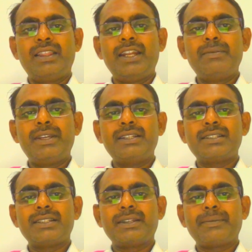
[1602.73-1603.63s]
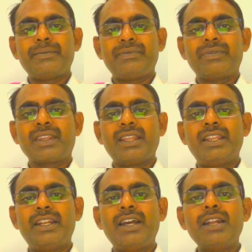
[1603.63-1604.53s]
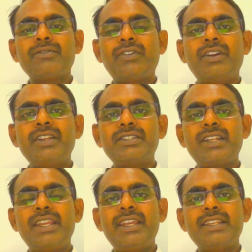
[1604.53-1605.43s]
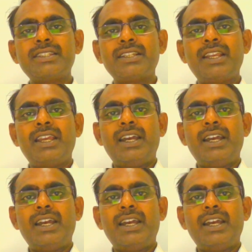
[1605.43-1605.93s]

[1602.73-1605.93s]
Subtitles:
That means the torque produced is